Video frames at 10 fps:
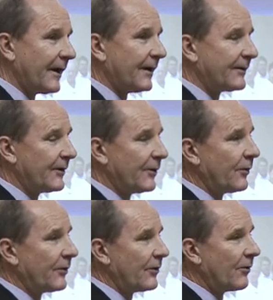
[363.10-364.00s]
got to do
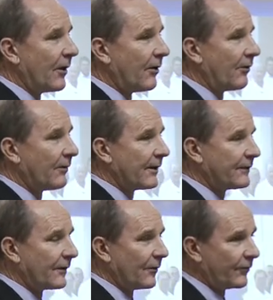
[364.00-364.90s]
with you all?
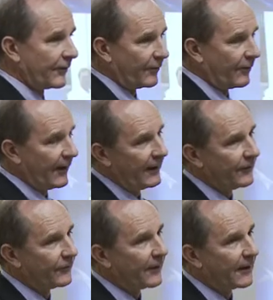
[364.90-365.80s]
It's over in
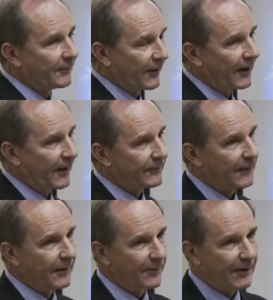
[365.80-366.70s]
Rainsville." And I
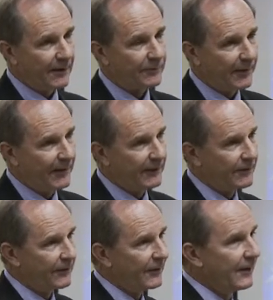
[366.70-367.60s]
said, "Let me explain
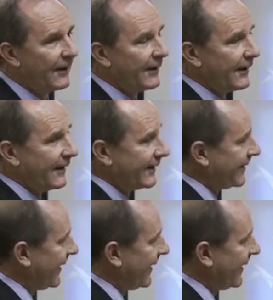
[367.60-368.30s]
to you. It